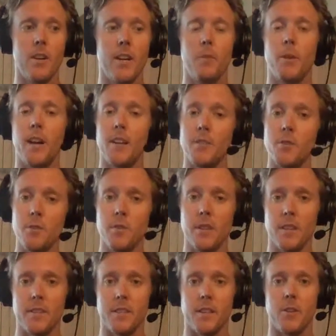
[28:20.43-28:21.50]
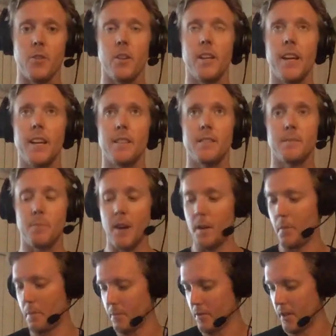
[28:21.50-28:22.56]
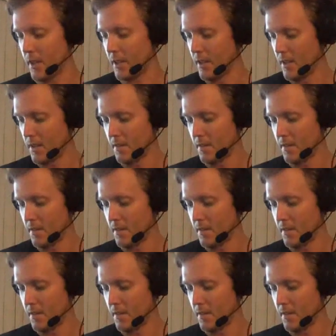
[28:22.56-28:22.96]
And when I do this, it creates probably,